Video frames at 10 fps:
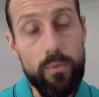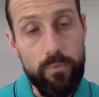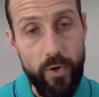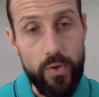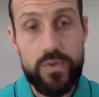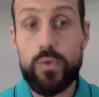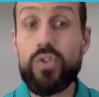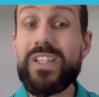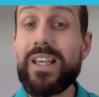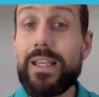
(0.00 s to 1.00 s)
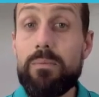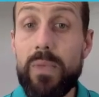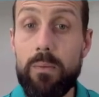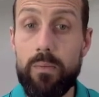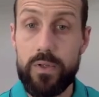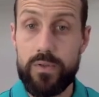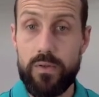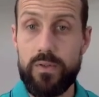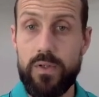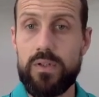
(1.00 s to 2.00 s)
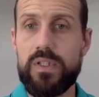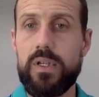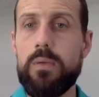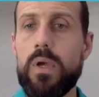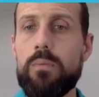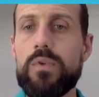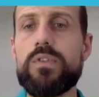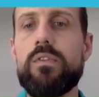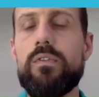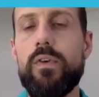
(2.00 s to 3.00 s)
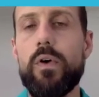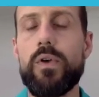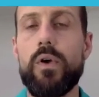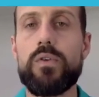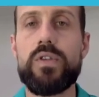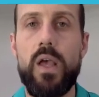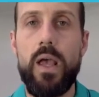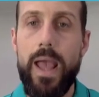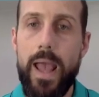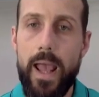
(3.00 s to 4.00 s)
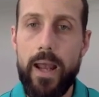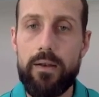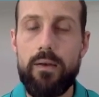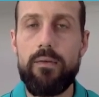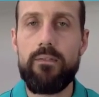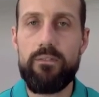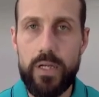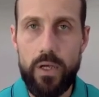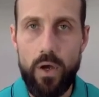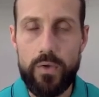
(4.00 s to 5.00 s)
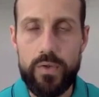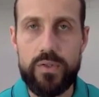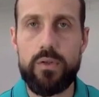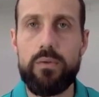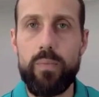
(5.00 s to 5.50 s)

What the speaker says: Focus on your team members. So team members, photos and videos.